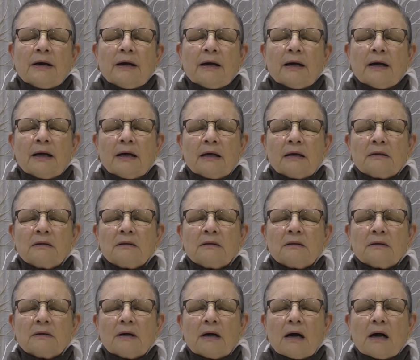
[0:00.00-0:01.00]

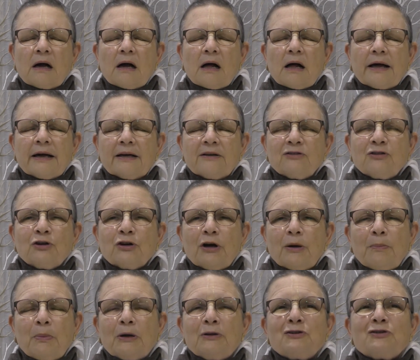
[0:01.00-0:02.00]
And I took a
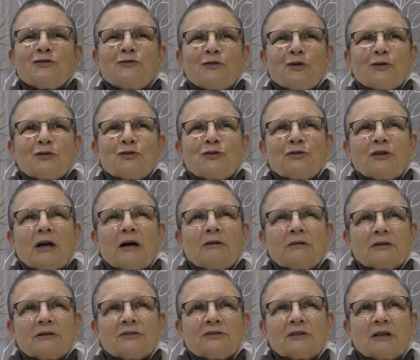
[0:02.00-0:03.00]
bunch of those
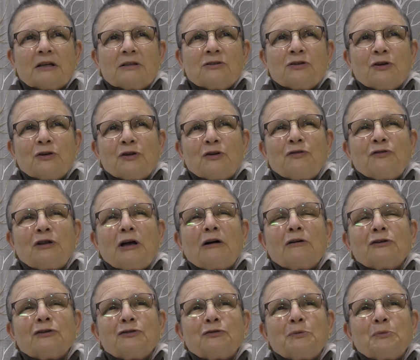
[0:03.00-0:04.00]
flowers. I took the
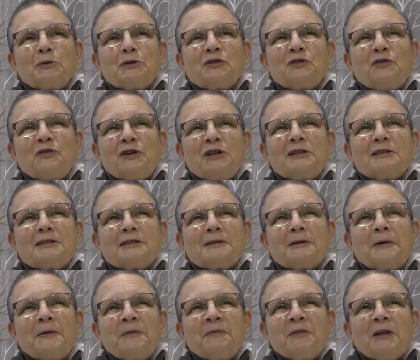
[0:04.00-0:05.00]
flowers from his feet
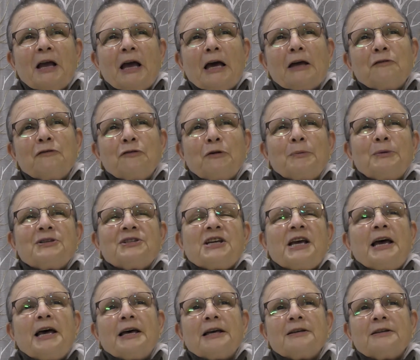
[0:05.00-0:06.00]
and from his
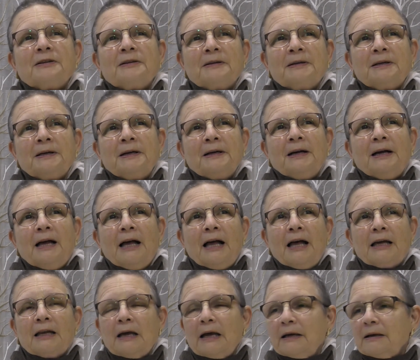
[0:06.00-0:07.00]
head,
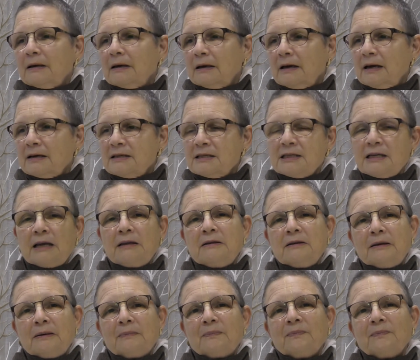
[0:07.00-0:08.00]
and I sent
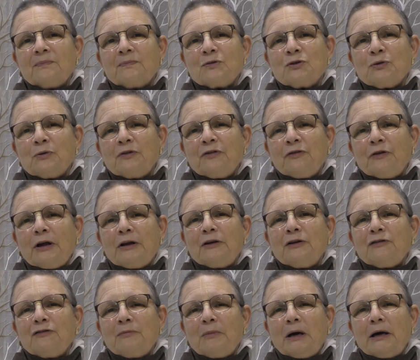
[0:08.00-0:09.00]
them to a friend
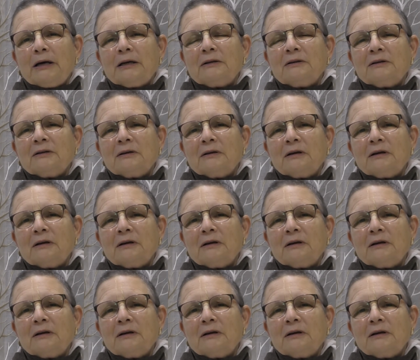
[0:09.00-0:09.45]
of mine,